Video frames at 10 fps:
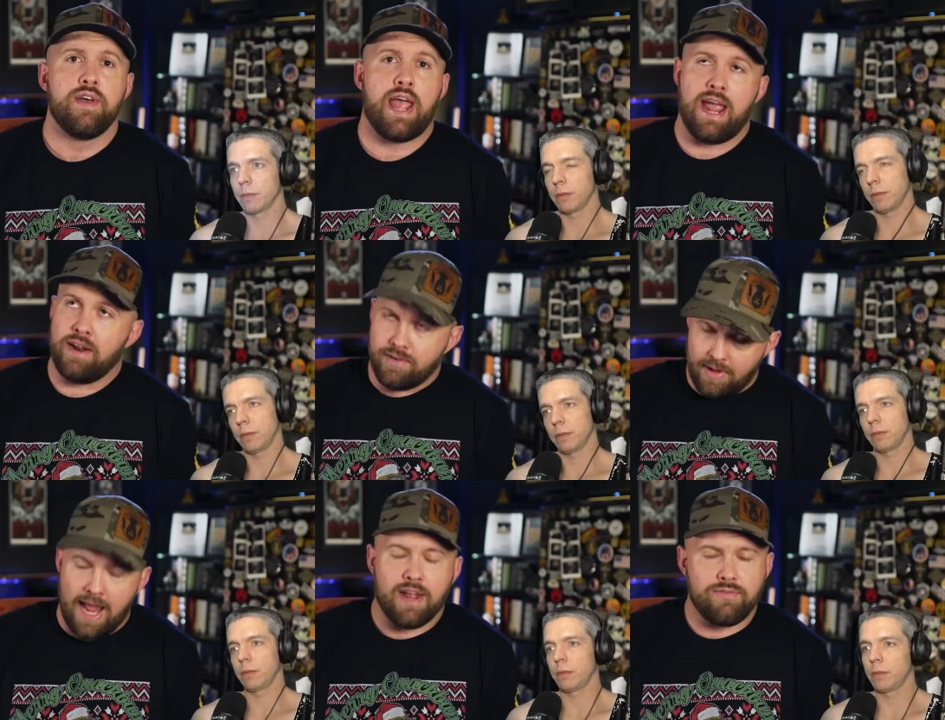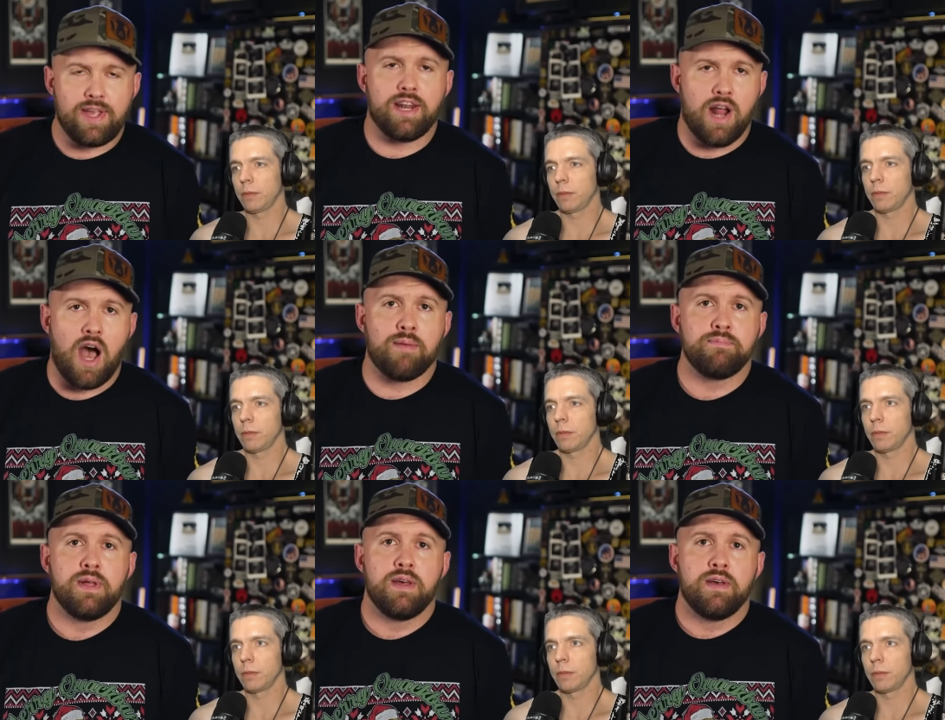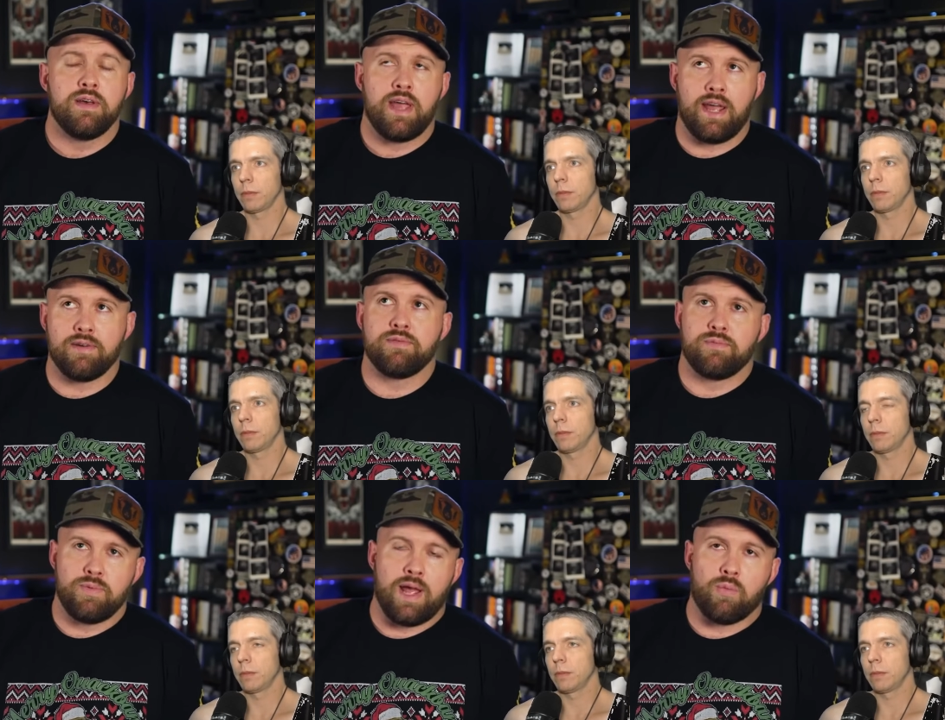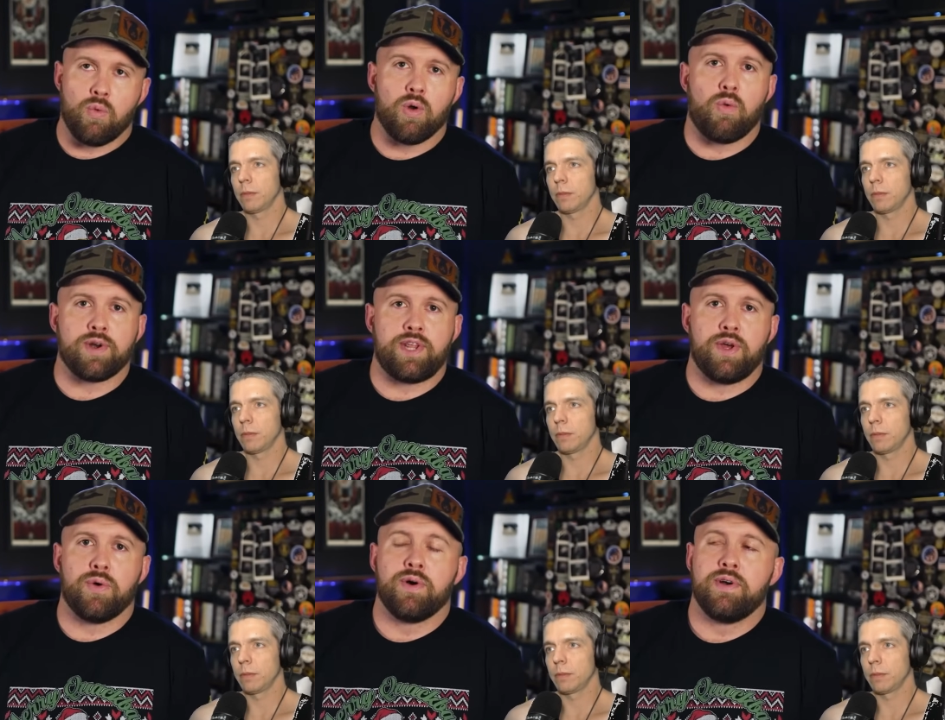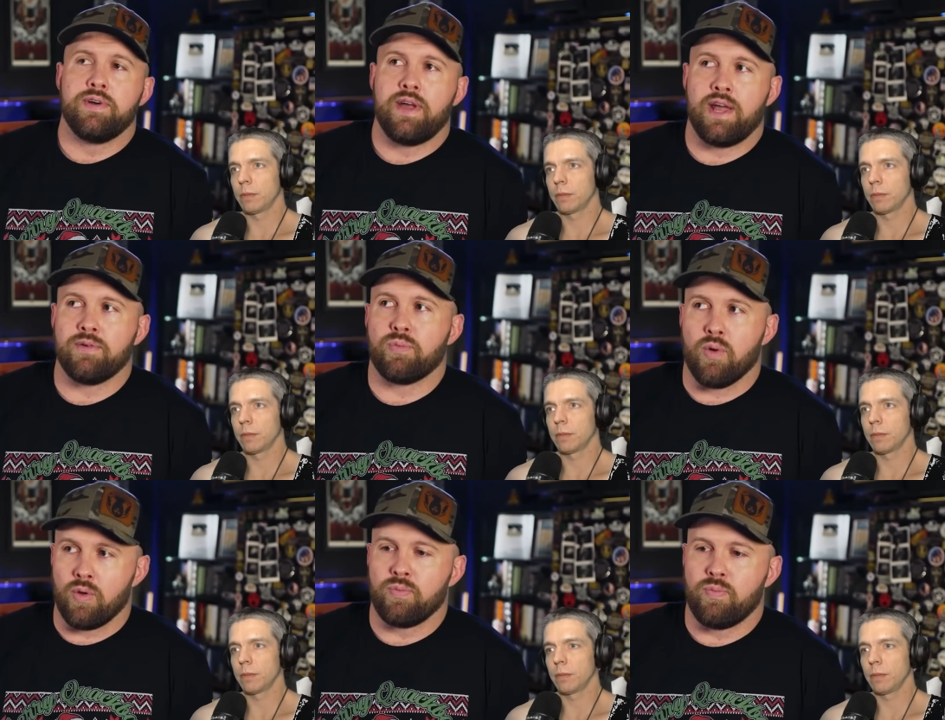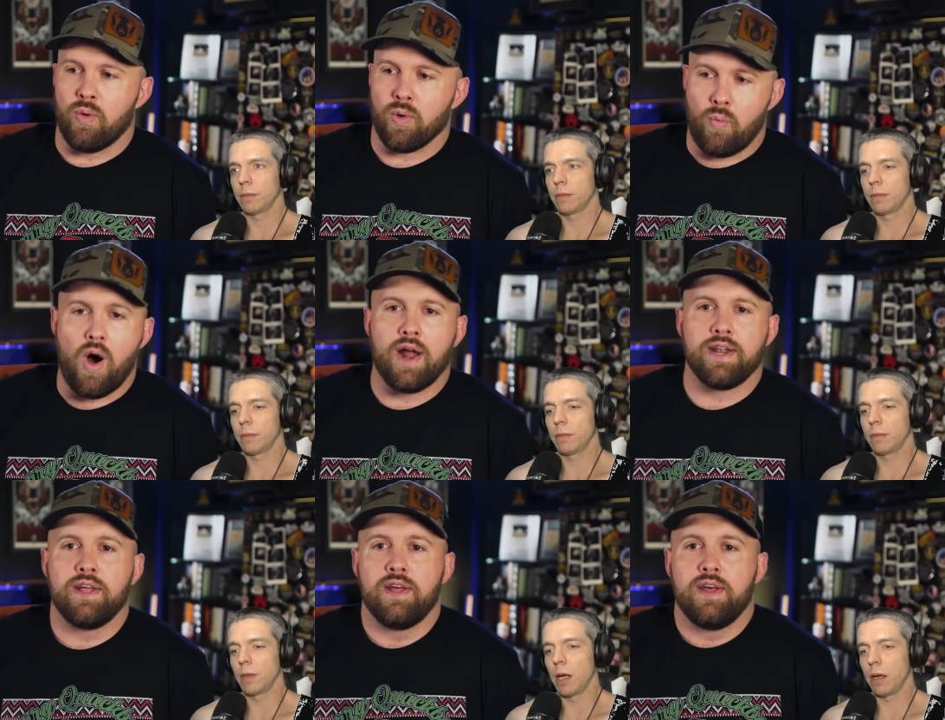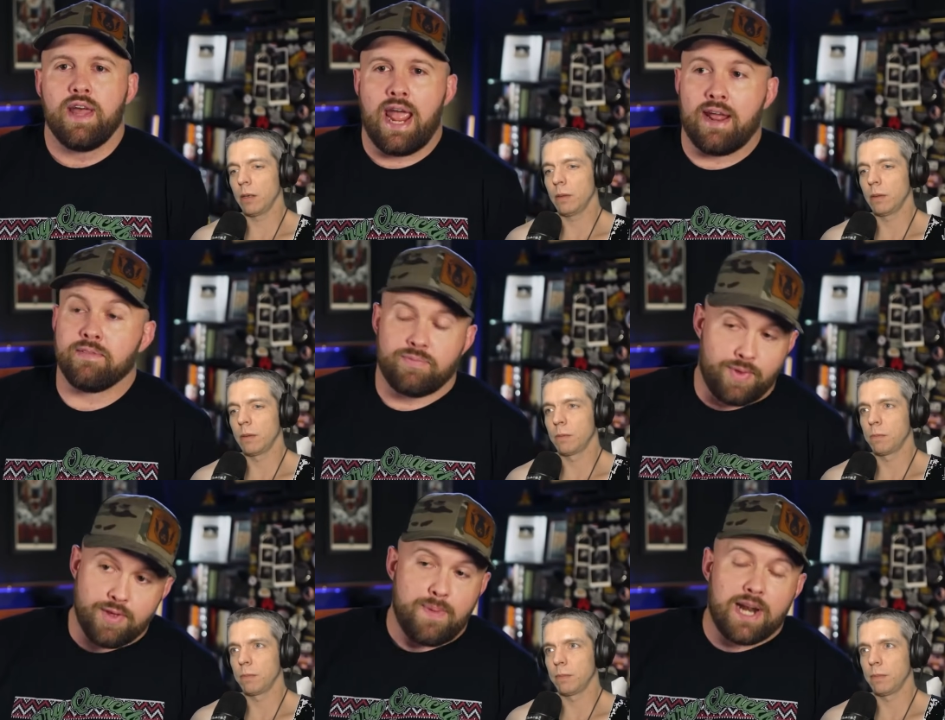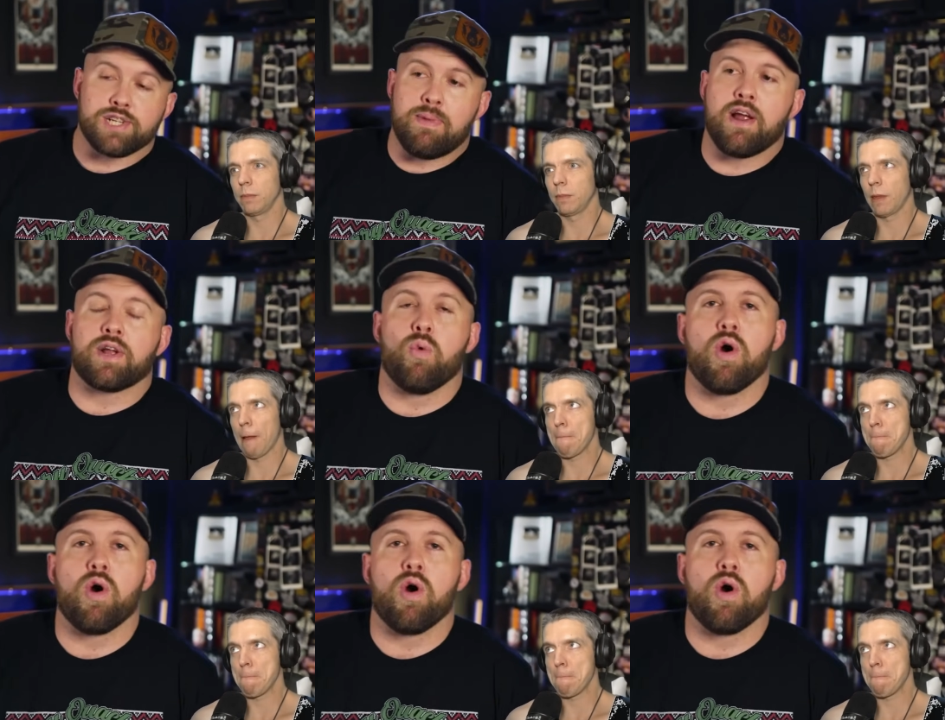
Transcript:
Speaker 1: And, and Vietnam, and and World War II and World War One, yeah, and the Spanish American